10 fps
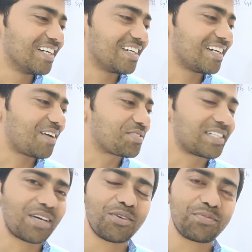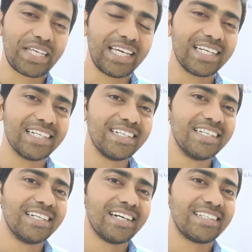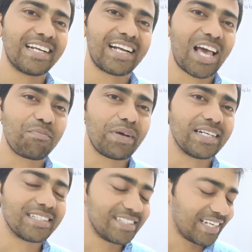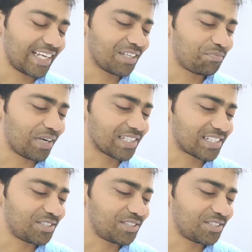type of thing that had happened in the past.